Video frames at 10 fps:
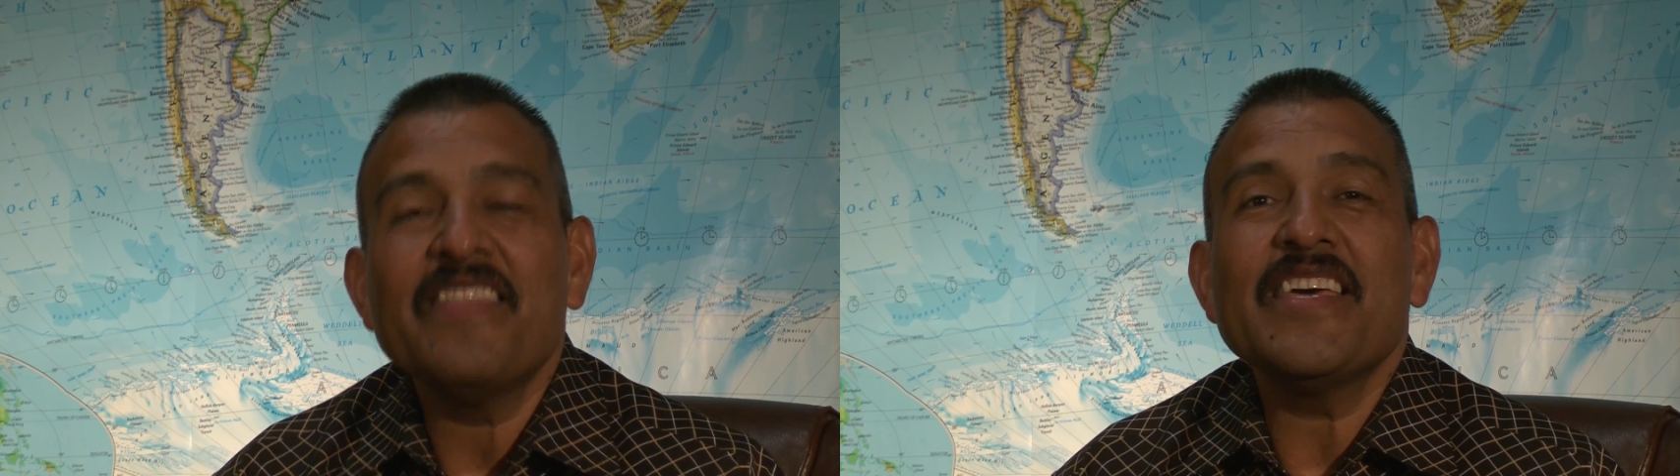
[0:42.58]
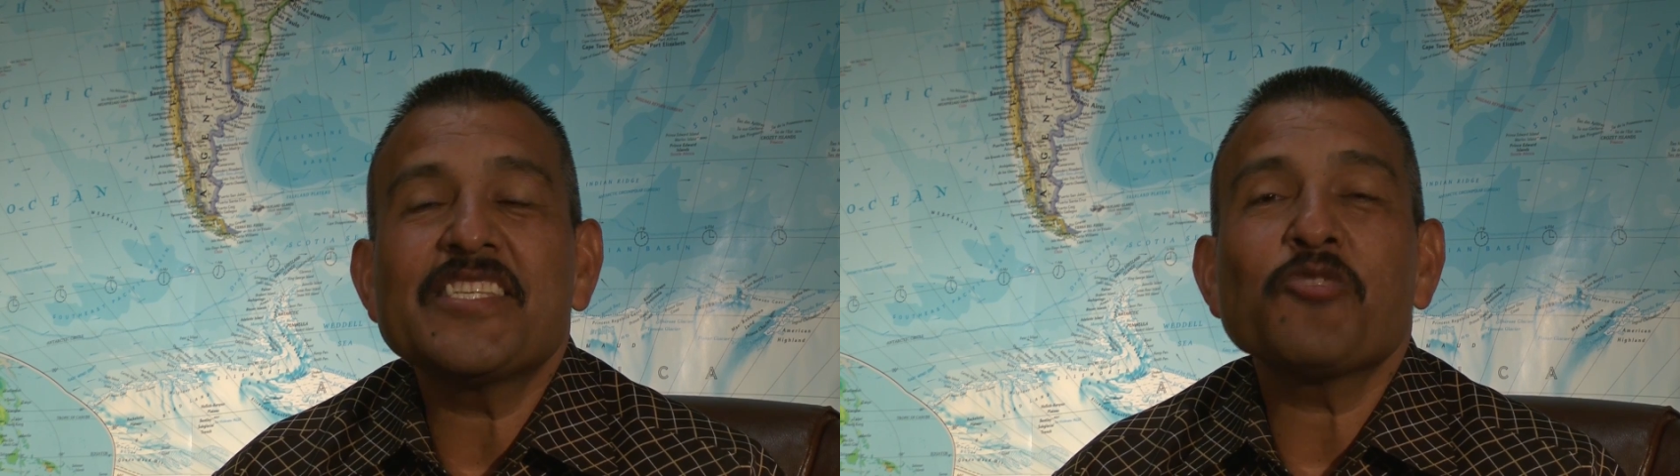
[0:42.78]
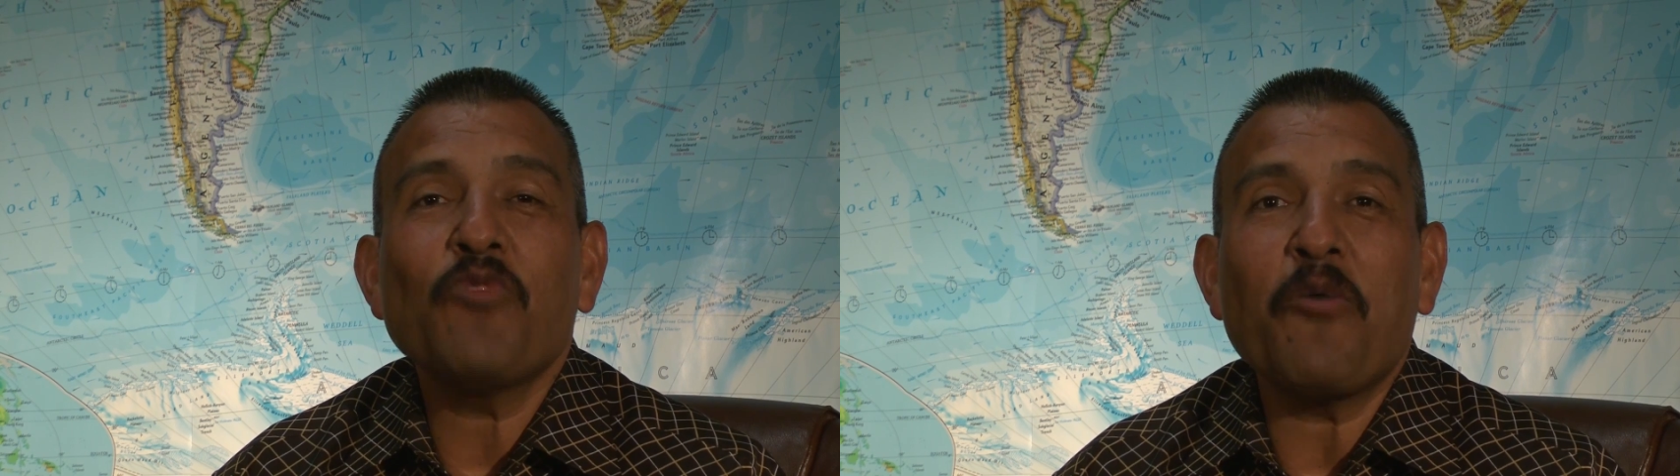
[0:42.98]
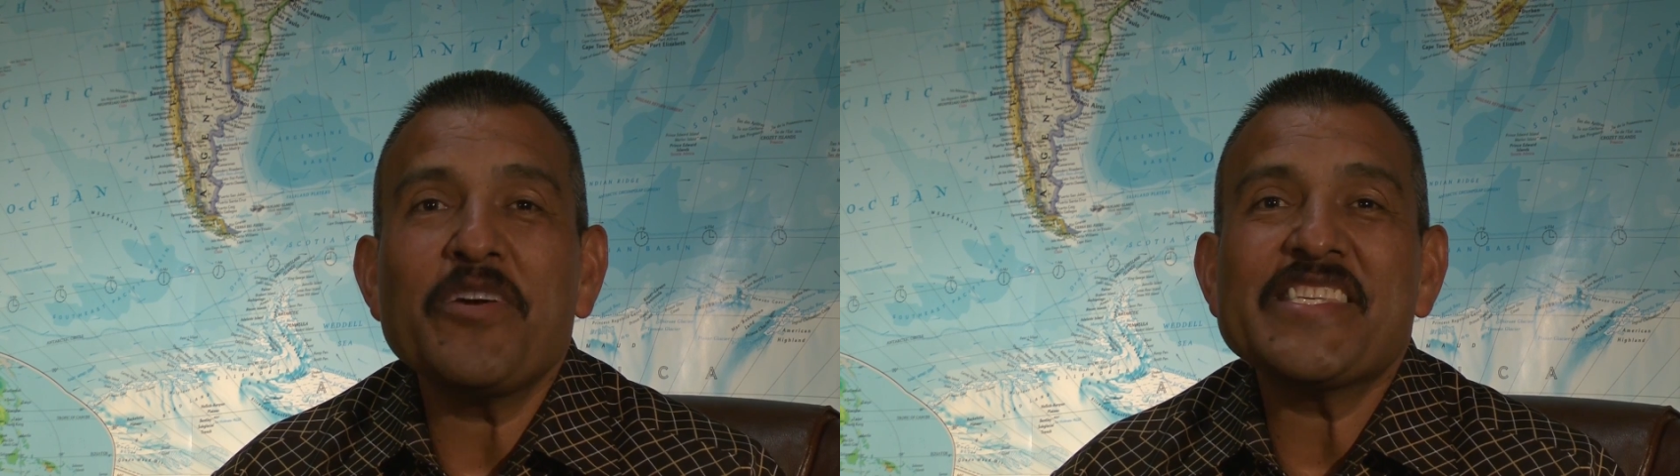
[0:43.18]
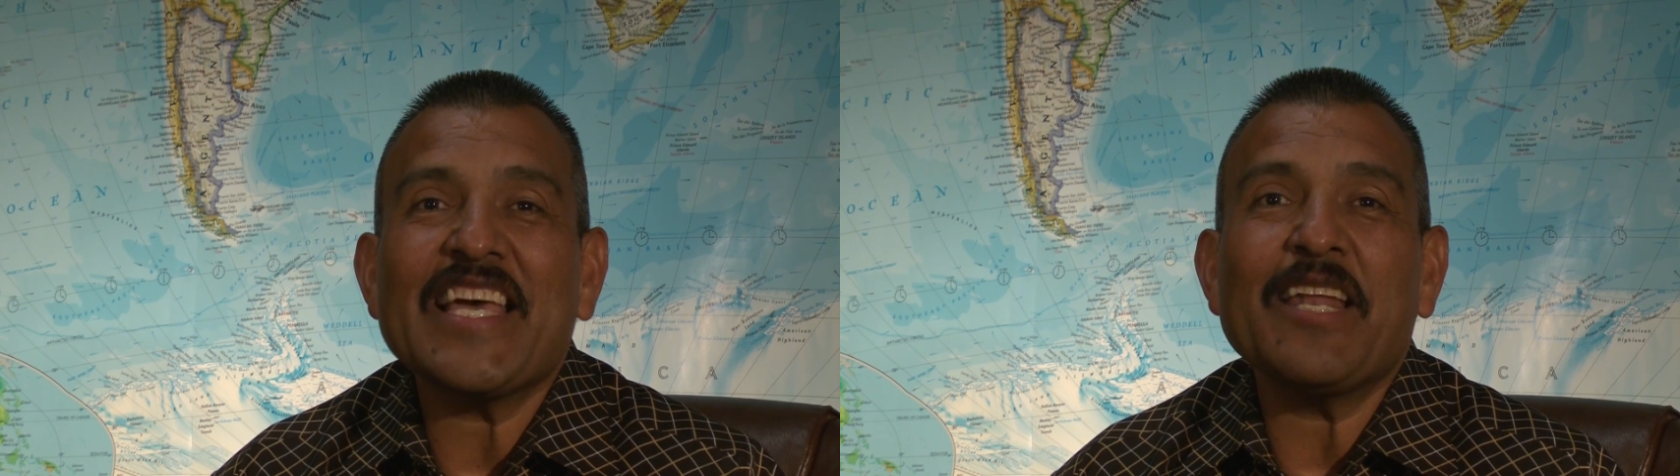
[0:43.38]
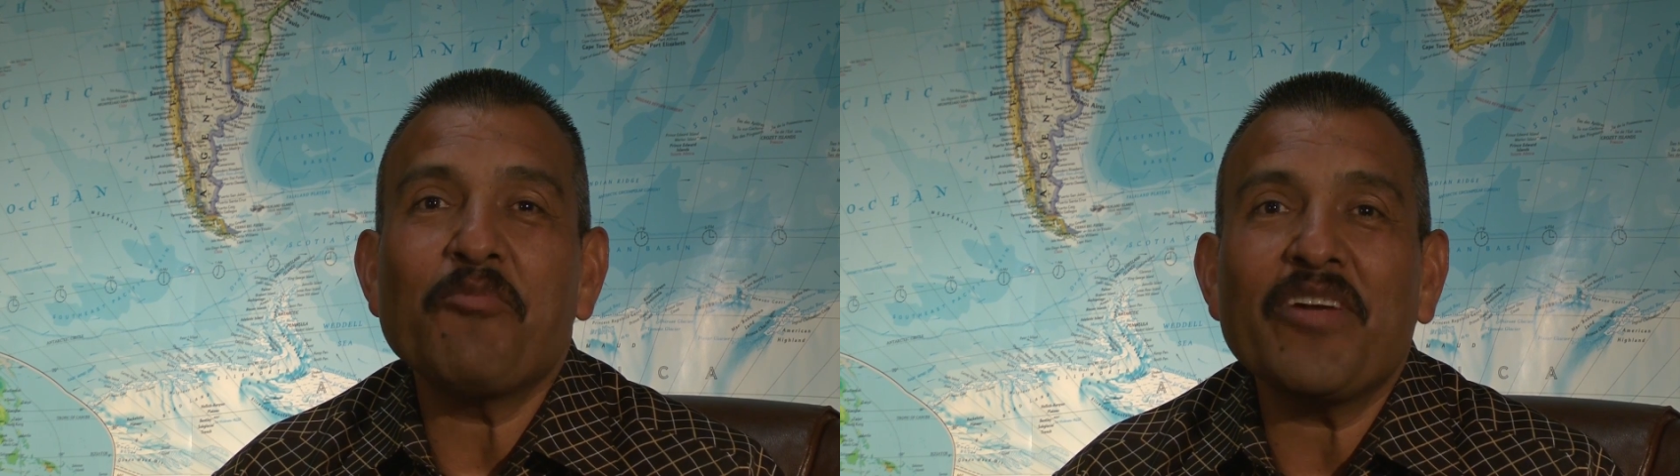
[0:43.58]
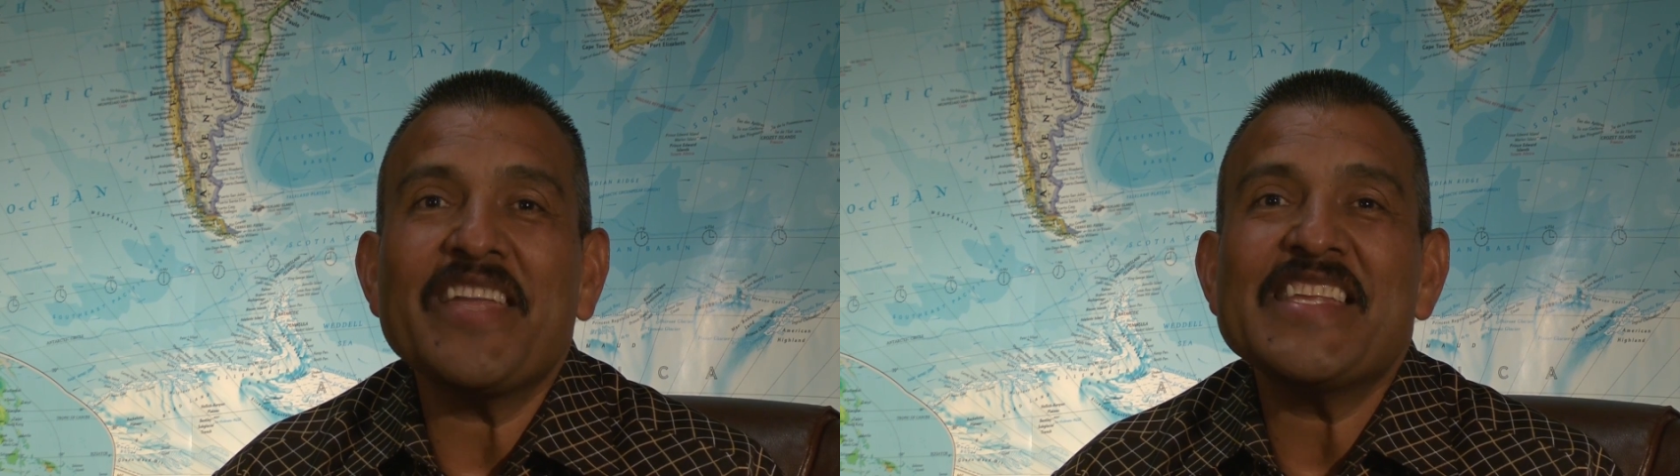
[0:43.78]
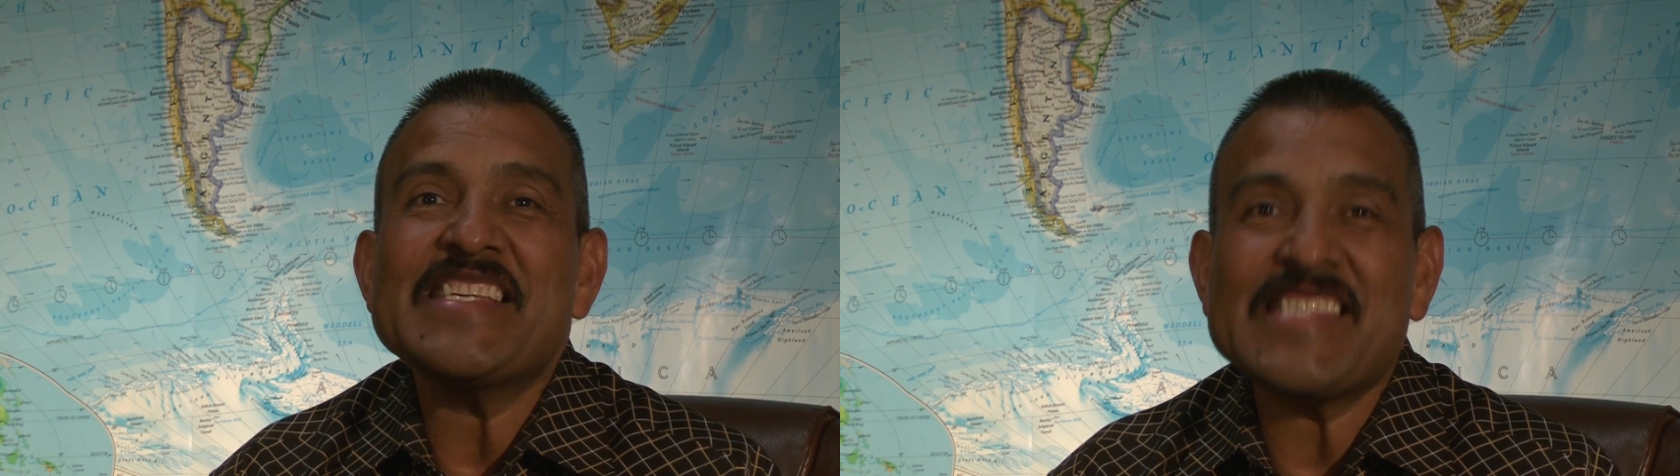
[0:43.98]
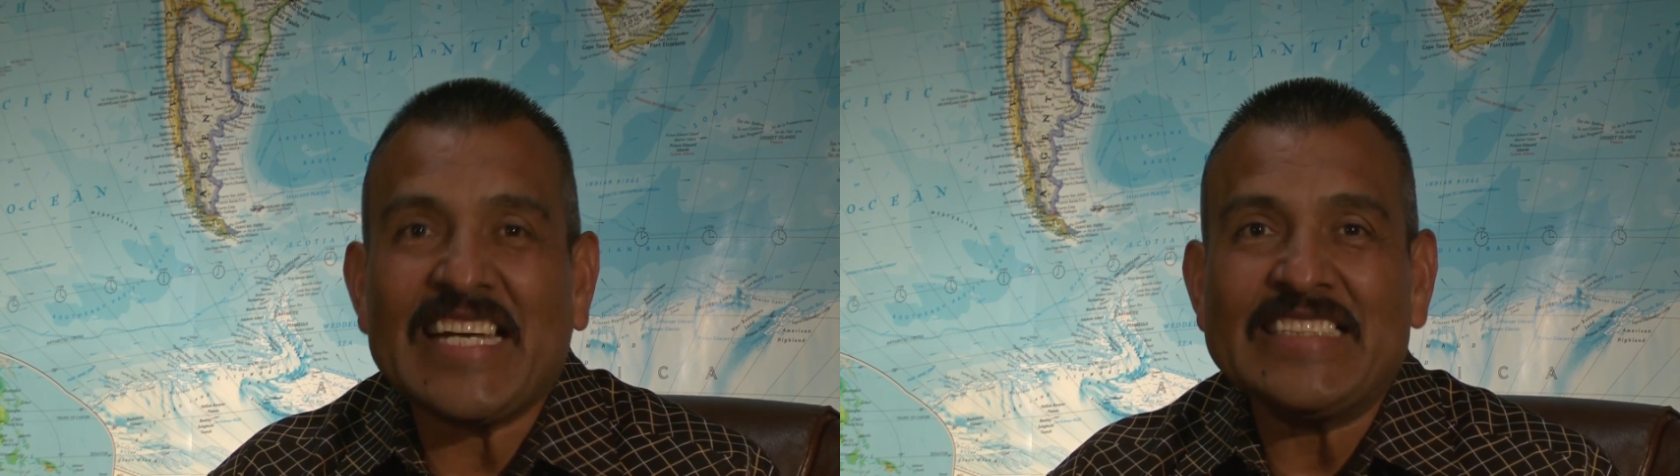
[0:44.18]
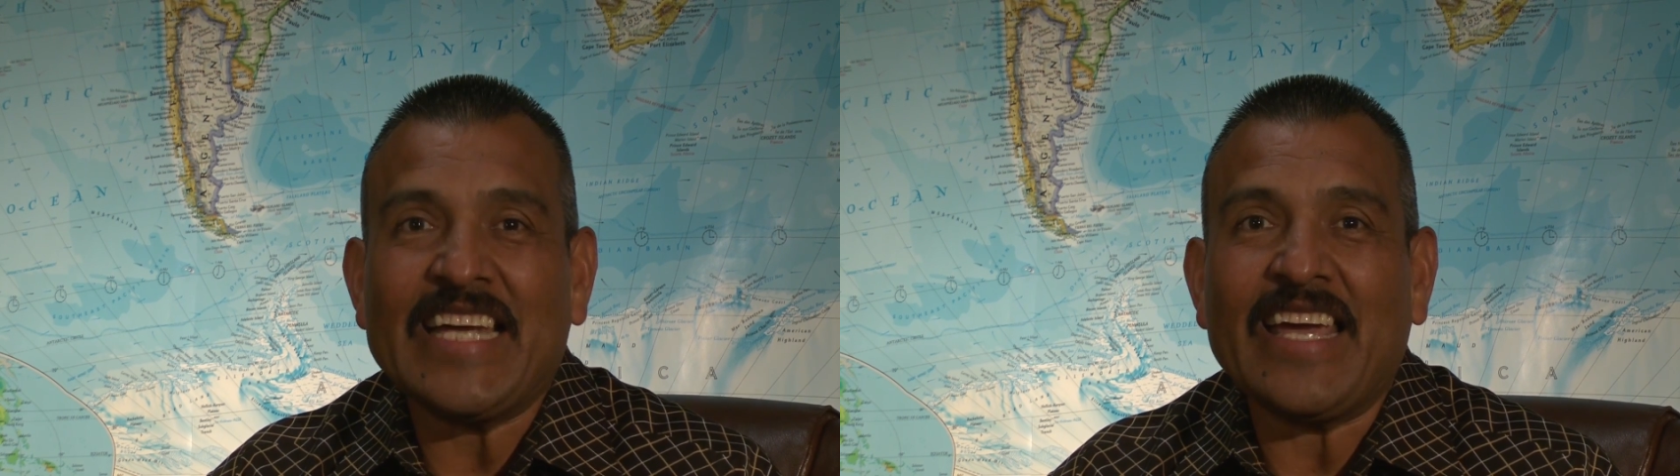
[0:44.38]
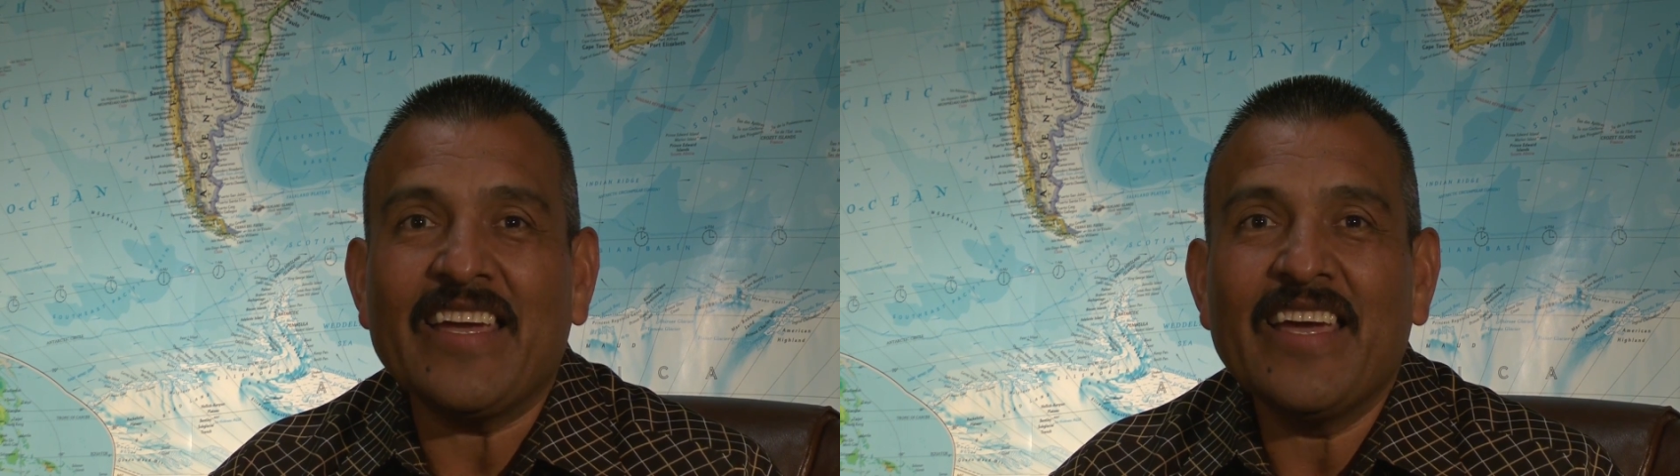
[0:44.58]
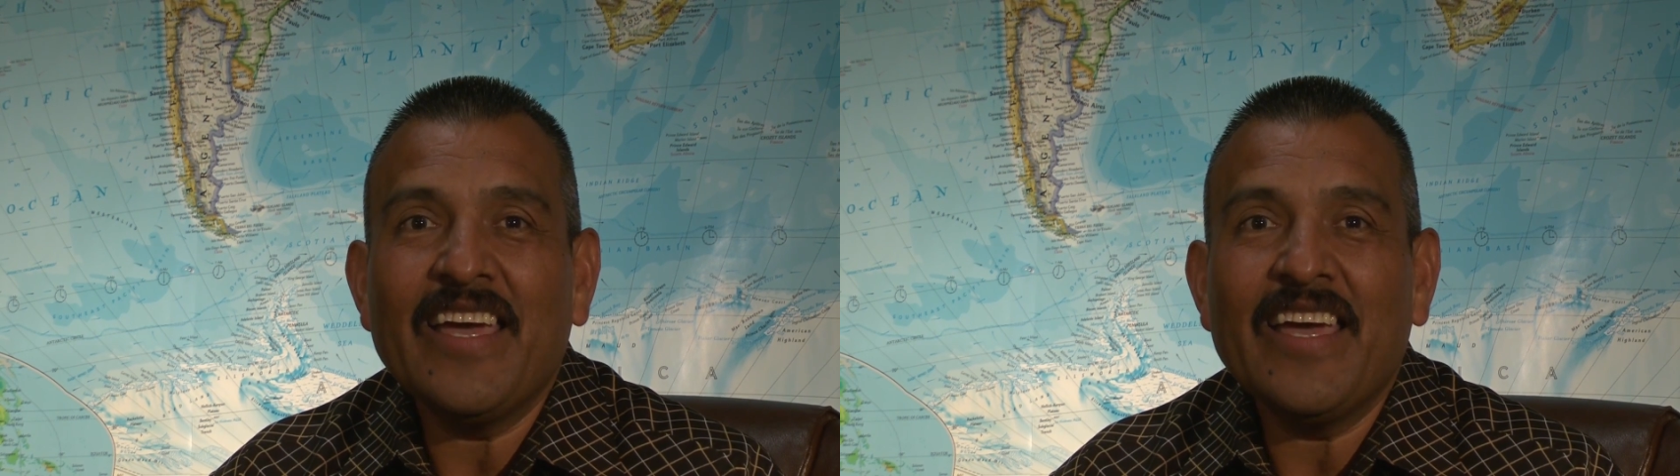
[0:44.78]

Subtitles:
This is what we celebrate this Sunday.